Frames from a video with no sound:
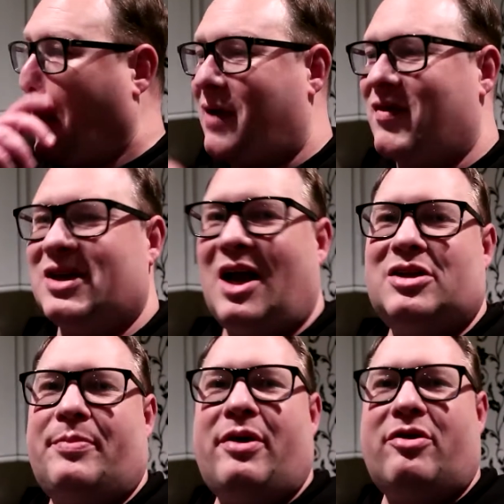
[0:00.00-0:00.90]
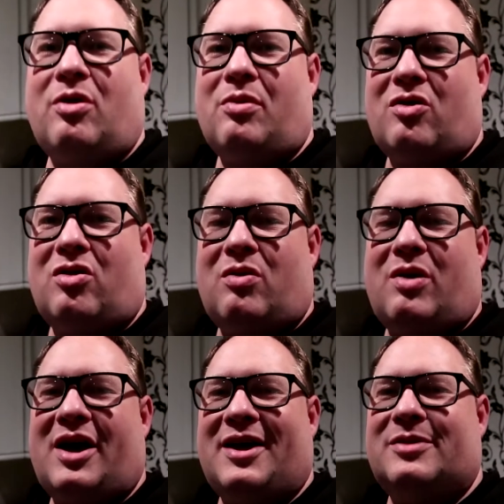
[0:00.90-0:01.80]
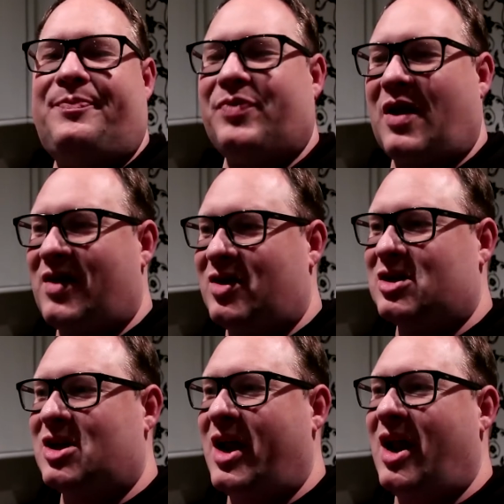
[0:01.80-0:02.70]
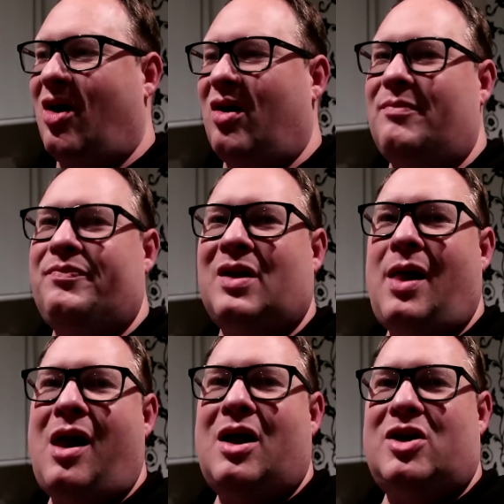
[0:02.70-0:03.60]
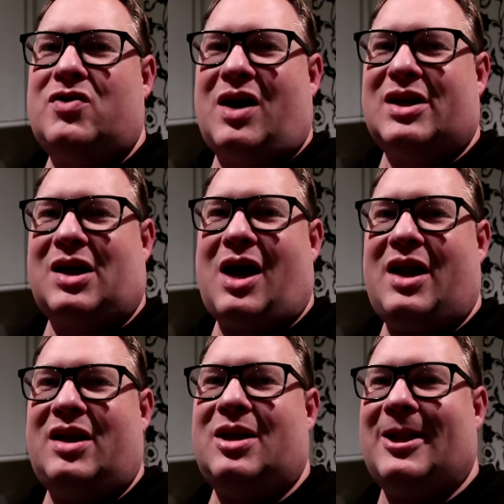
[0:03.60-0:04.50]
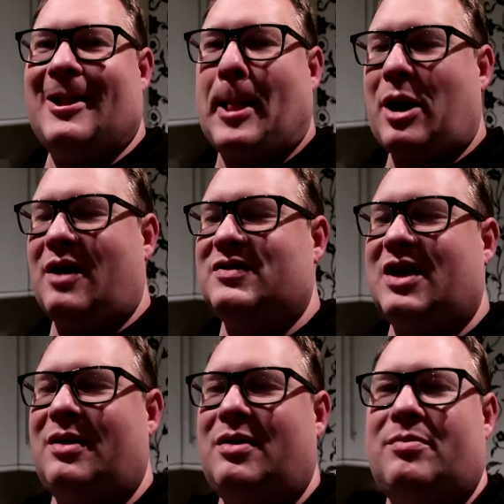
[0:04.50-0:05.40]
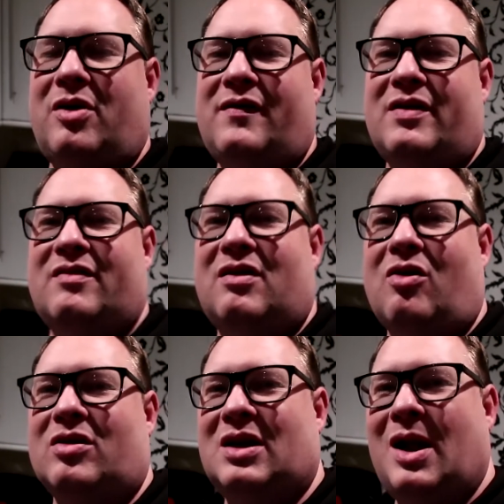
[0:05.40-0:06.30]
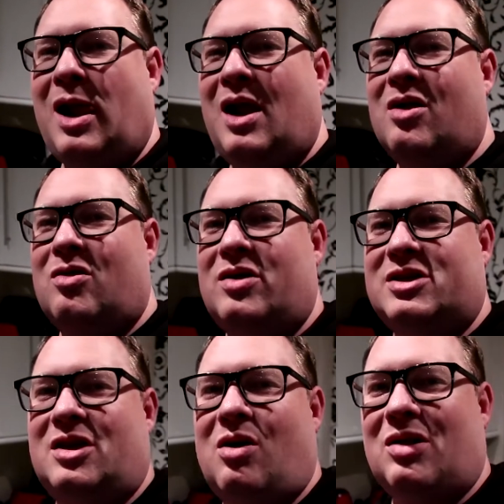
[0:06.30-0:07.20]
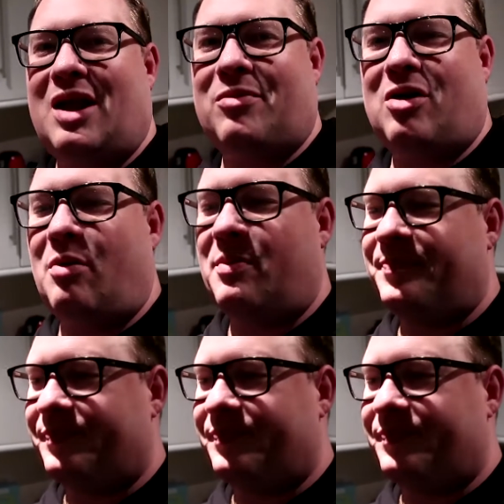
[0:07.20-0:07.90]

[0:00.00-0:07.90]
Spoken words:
Give it time to boot up, because otherwise if I just turn it on, try and start editing, like I've said in previous vlogs, because it's an old laptop,